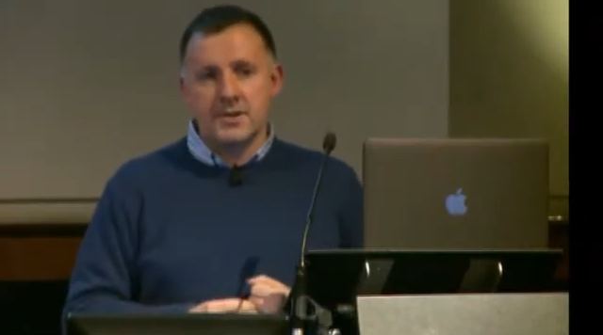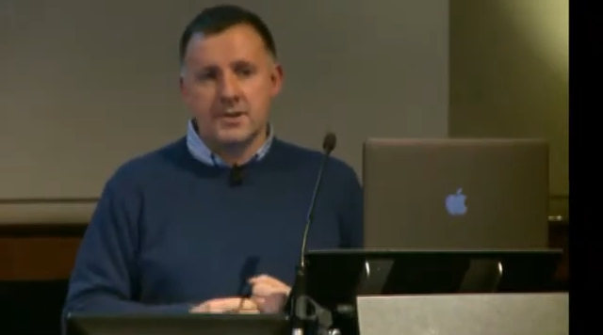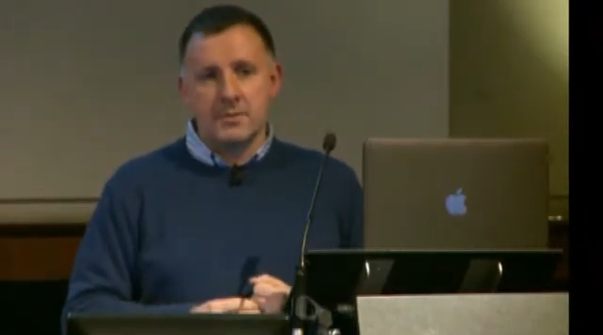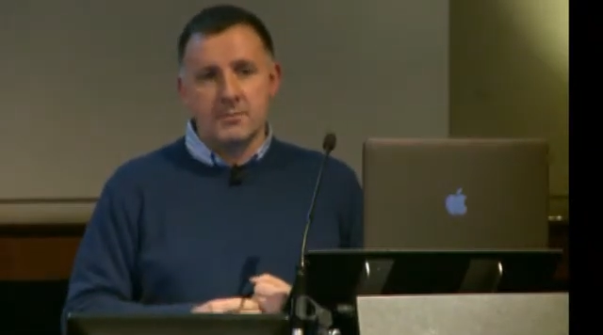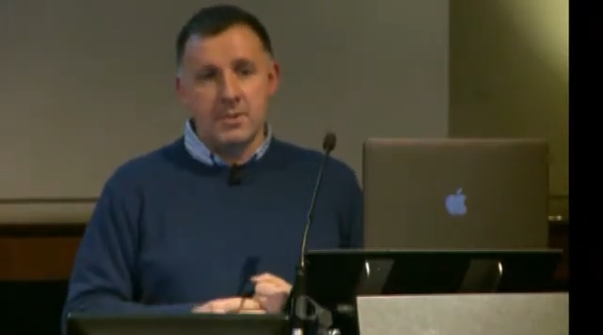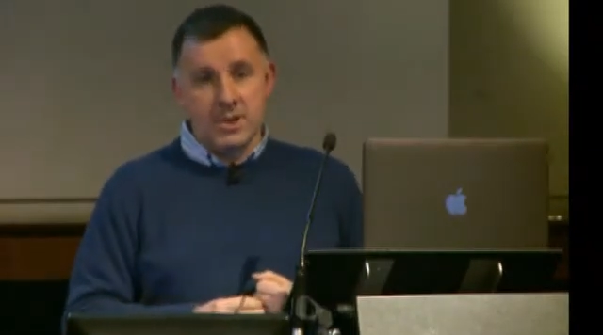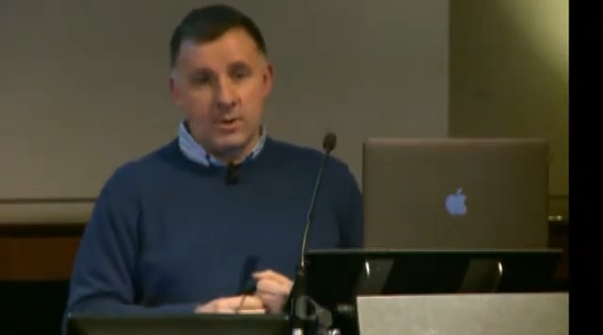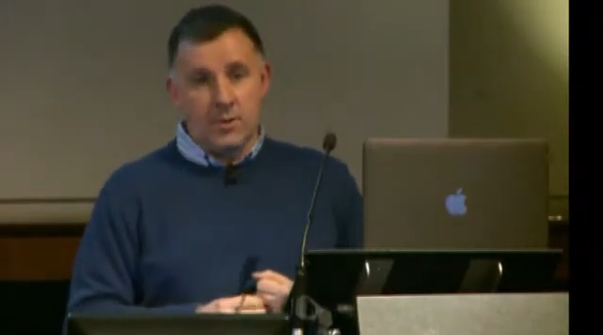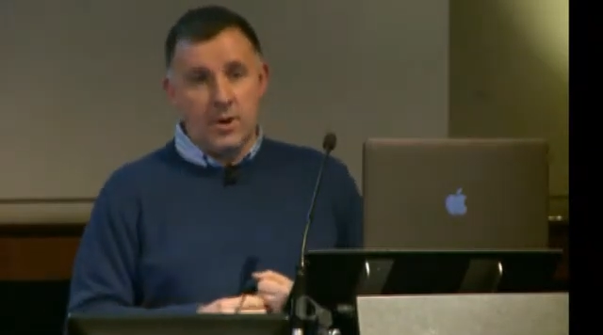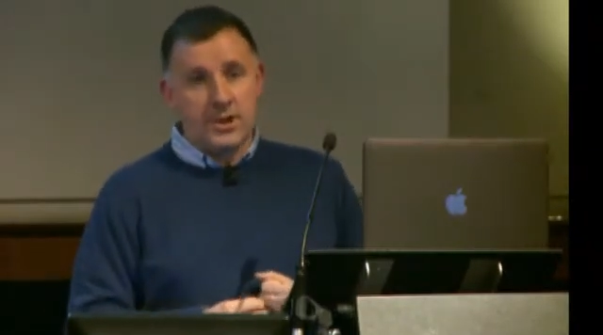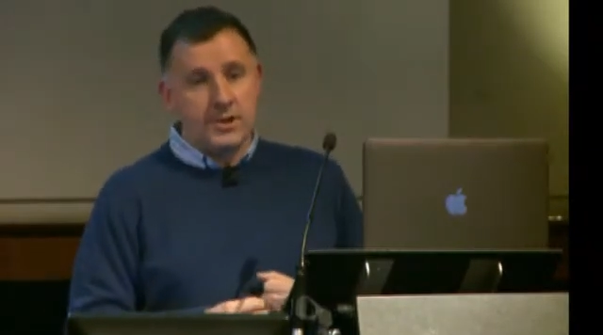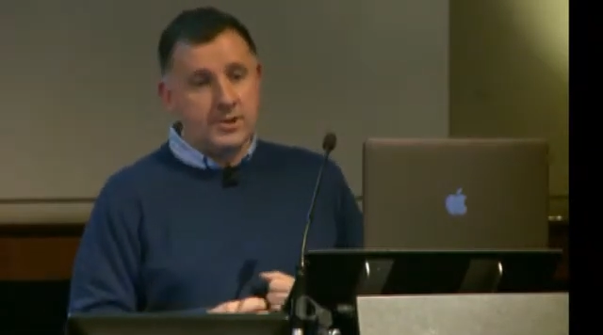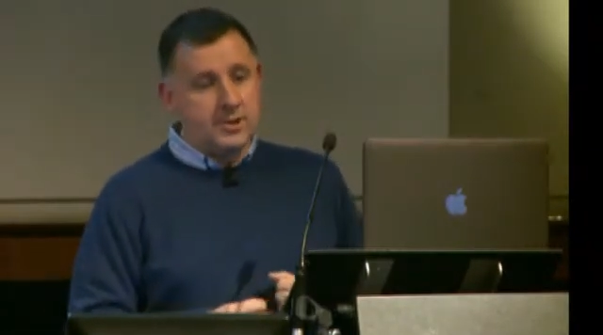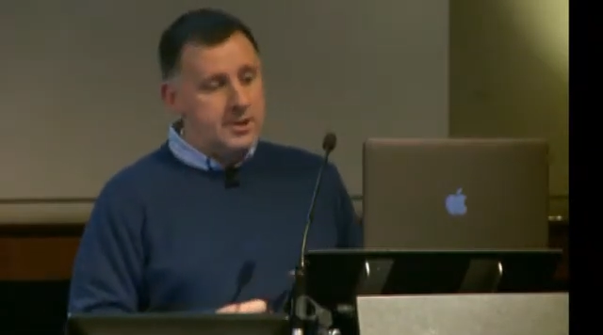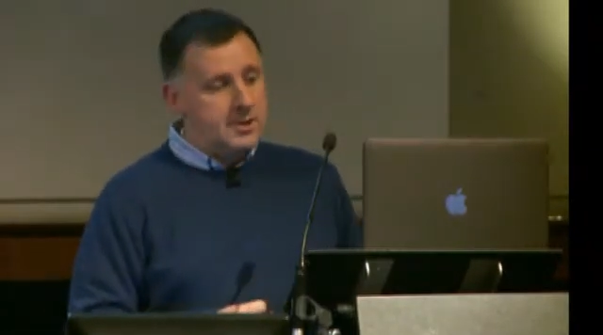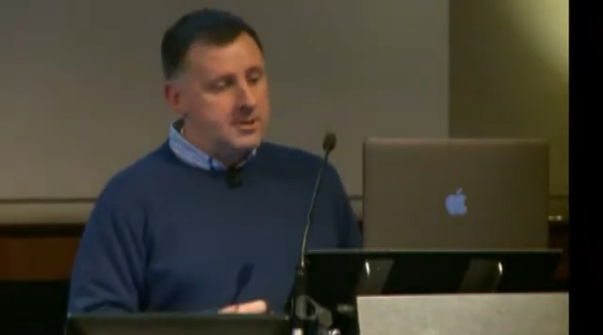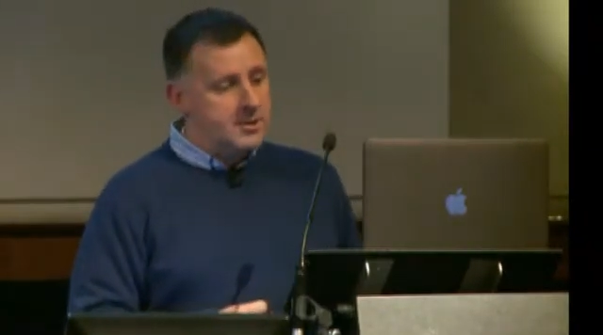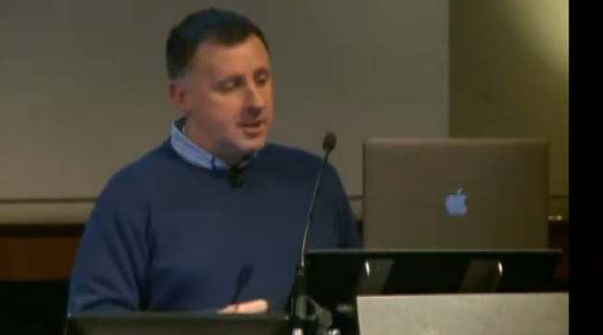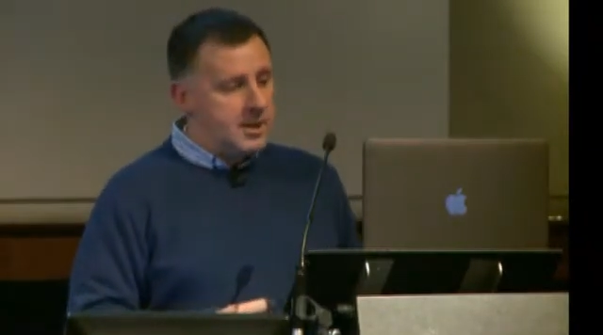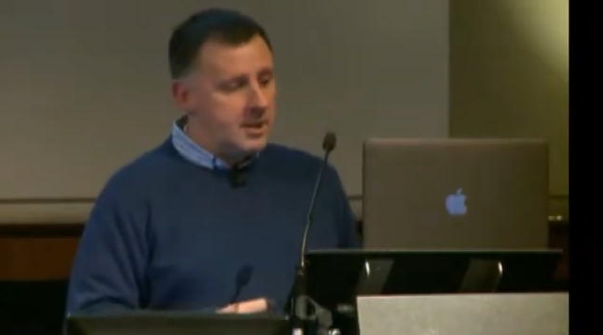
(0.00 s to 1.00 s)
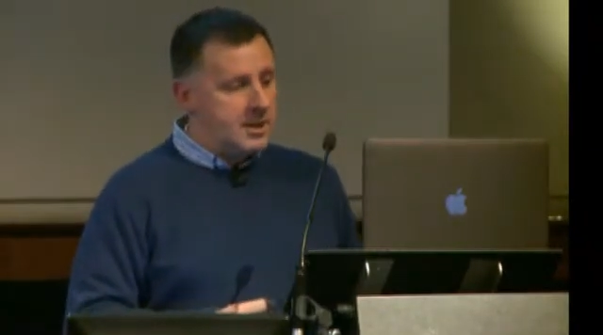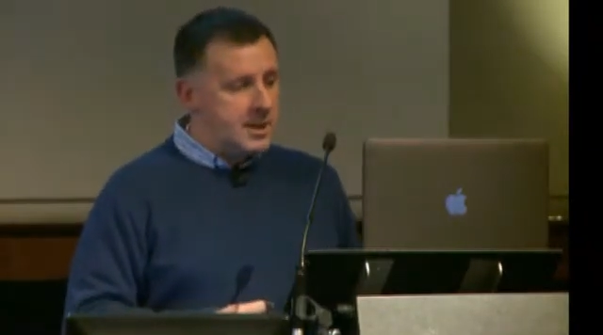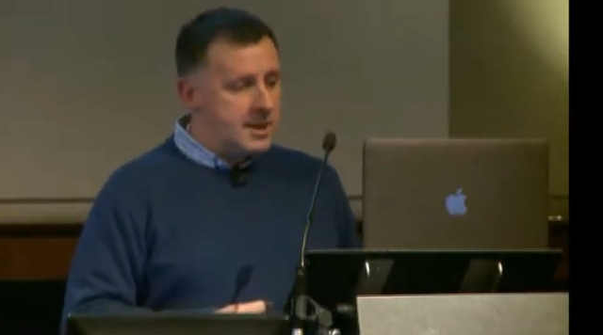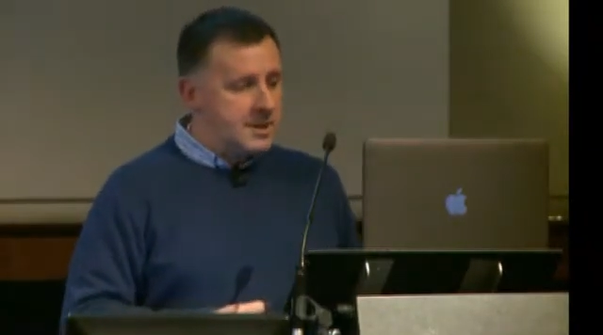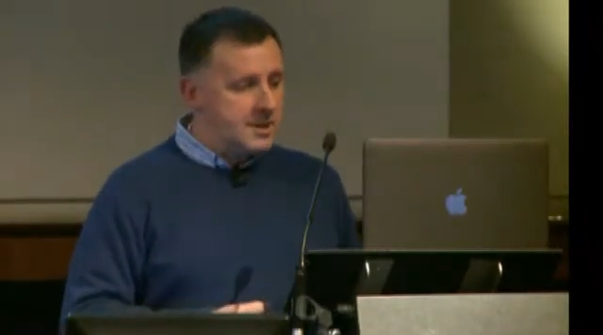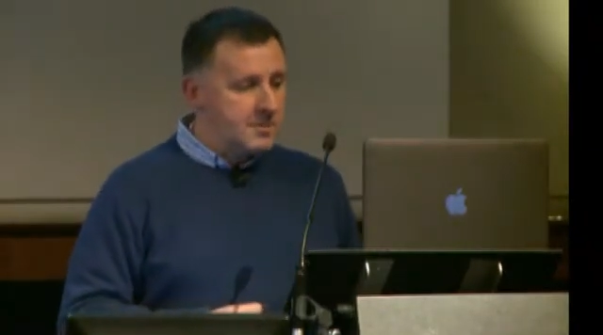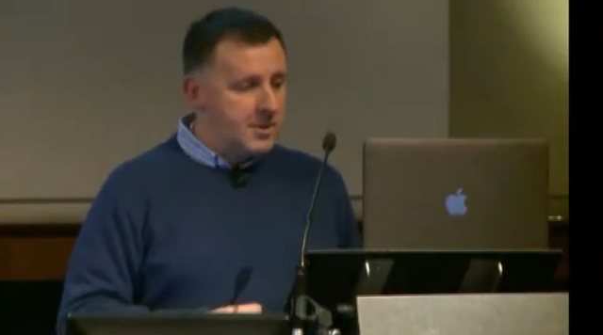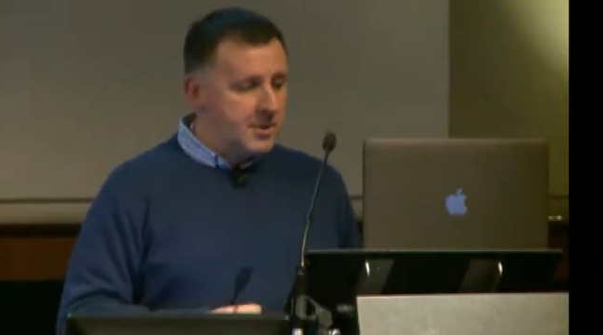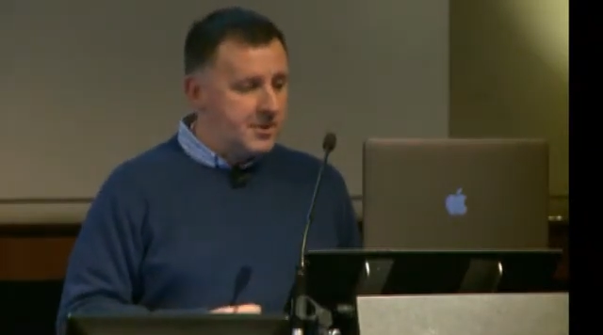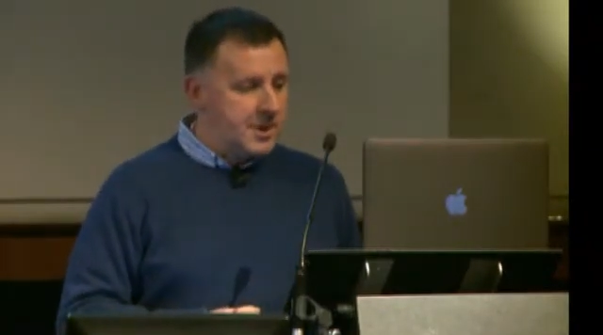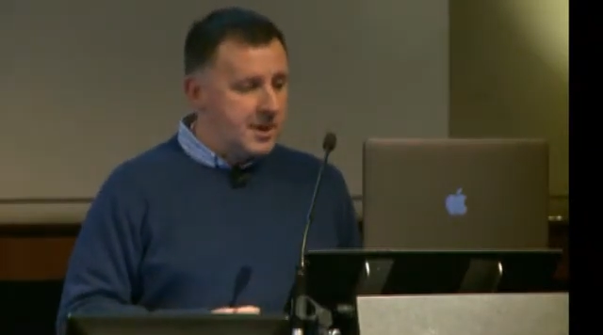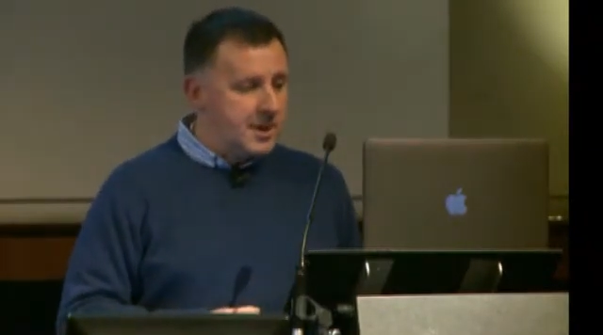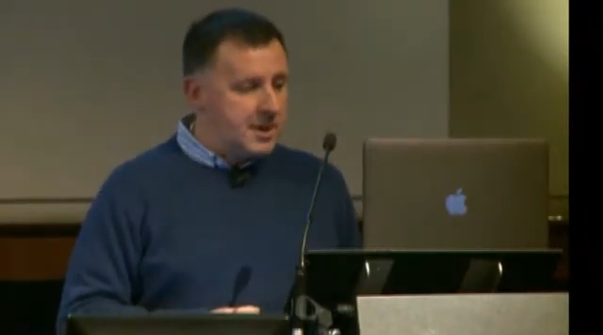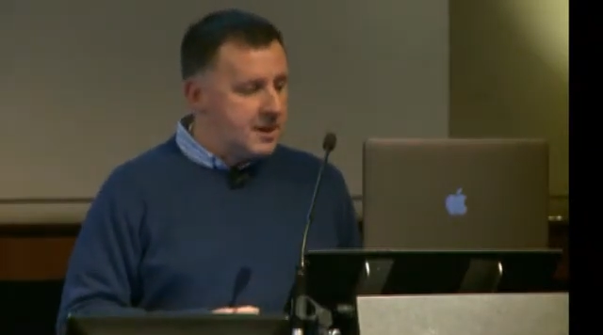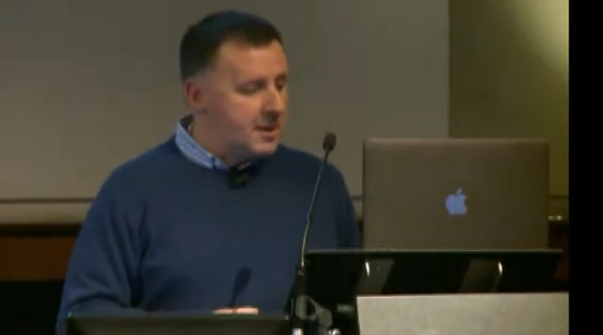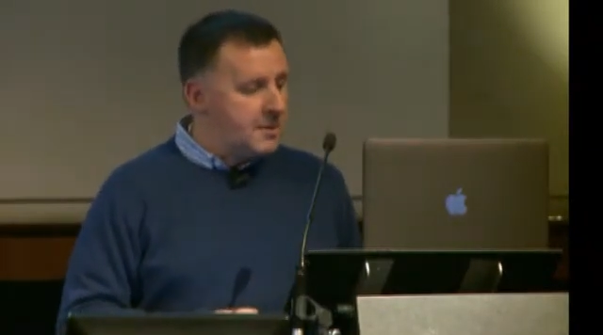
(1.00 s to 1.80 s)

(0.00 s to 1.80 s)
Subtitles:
some of the questions that you need to be thinking